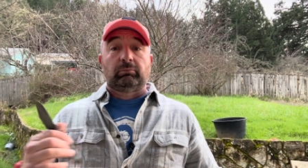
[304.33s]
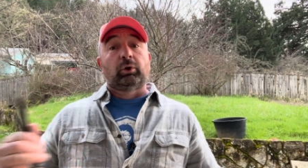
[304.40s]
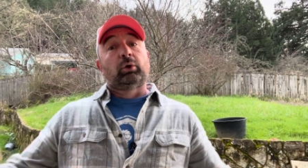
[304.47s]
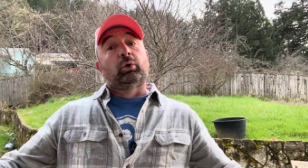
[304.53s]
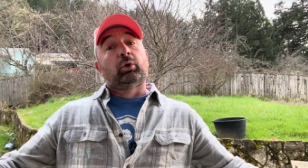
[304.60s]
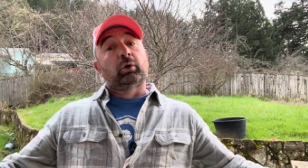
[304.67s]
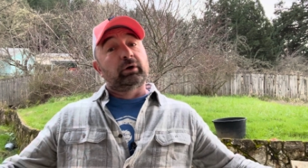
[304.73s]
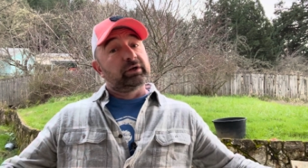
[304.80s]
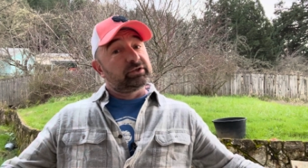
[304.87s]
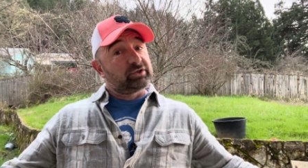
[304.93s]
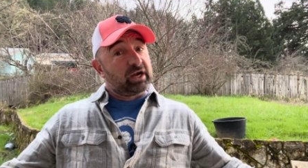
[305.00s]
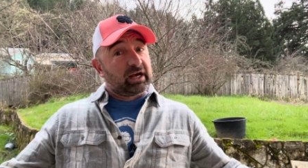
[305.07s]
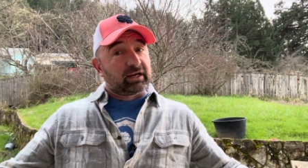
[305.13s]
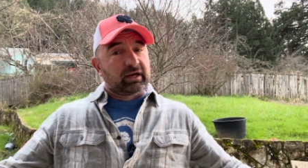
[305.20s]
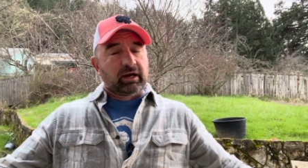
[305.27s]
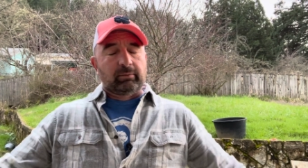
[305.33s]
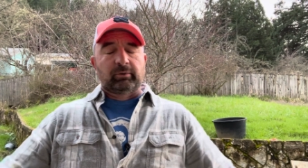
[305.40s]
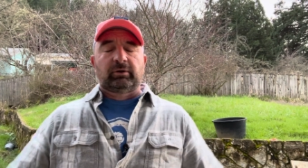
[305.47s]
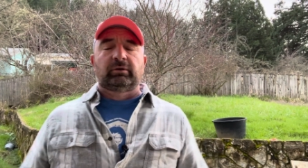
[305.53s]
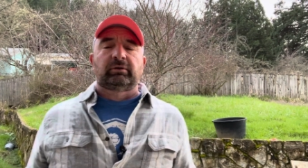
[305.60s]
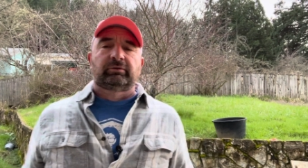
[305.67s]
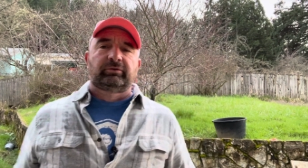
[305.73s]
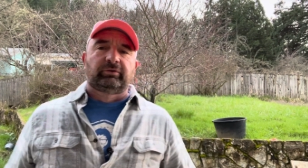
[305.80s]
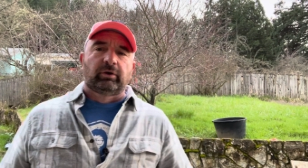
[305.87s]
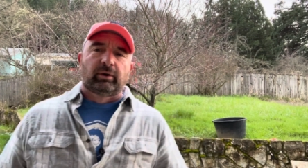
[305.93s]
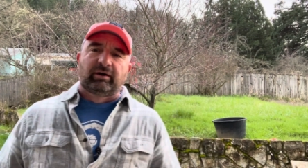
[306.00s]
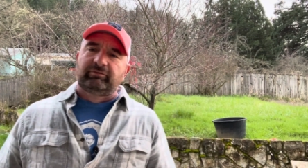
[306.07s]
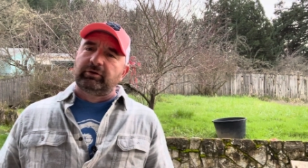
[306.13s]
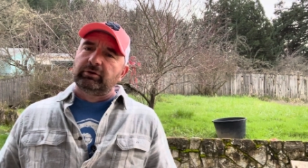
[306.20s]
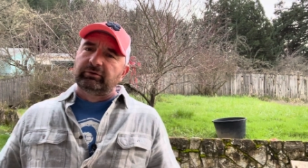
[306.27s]
or a jackhammer. So
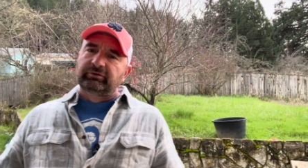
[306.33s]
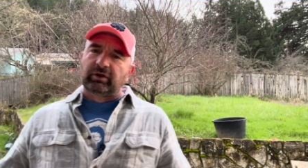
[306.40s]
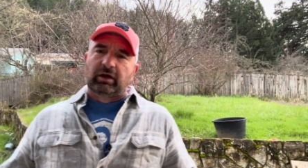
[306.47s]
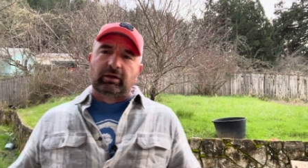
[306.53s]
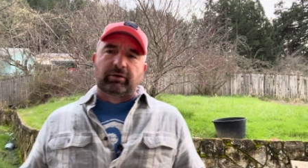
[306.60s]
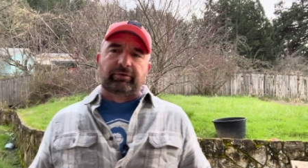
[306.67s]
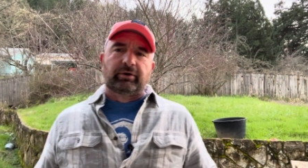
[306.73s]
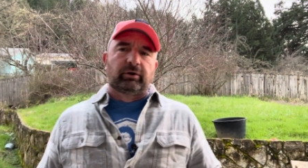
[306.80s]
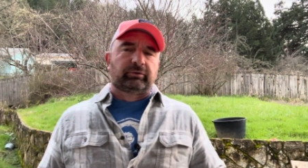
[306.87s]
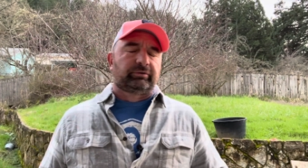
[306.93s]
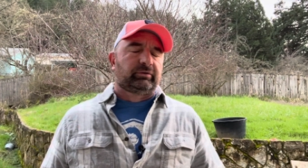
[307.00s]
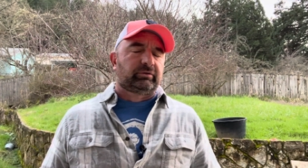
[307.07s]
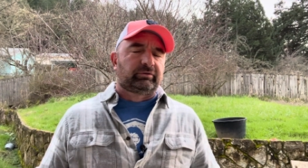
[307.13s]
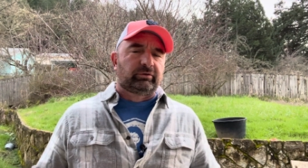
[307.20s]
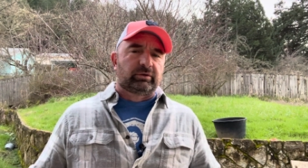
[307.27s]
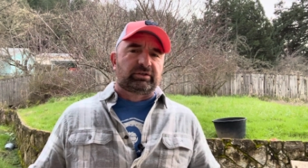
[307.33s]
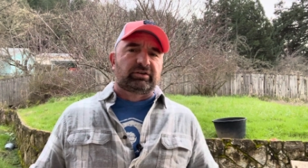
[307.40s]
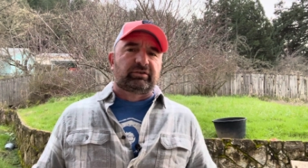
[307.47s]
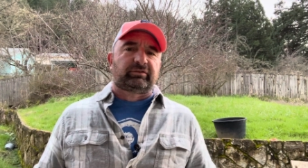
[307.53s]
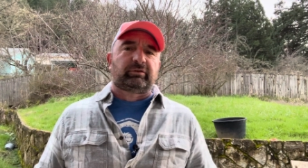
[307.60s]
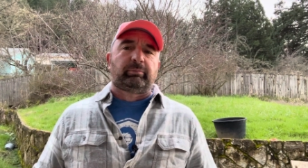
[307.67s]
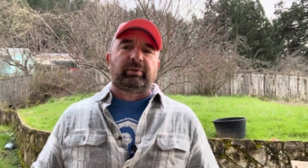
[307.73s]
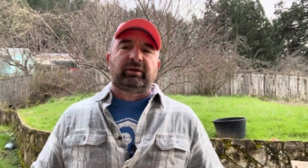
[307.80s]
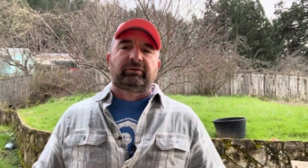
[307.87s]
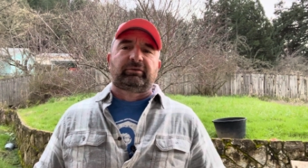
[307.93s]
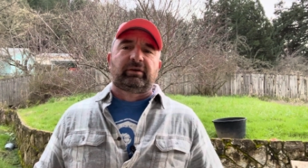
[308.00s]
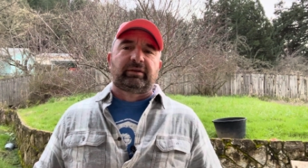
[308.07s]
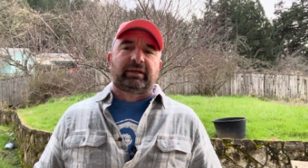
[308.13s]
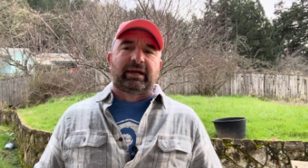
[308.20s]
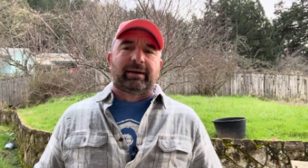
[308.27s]
I've used all of those, and so it just depends
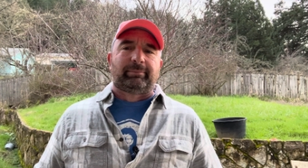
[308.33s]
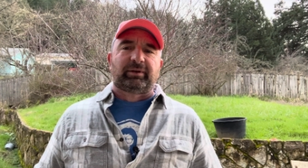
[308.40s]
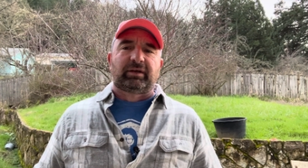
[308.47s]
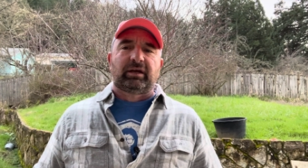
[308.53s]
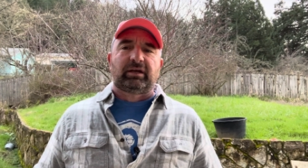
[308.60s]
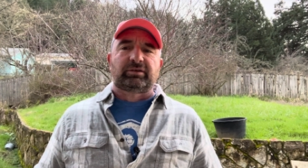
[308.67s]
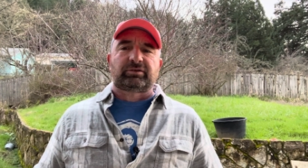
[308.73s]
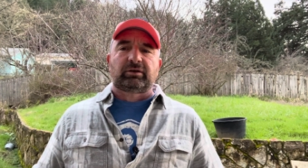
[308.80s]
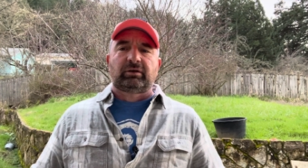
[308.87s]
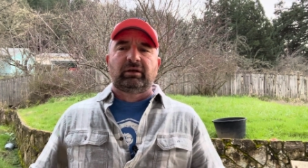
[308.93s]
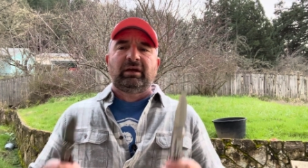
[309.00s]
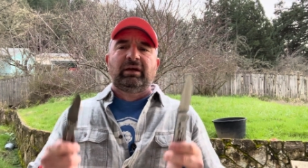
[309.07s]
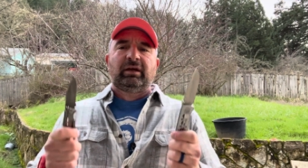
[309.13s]
on the application.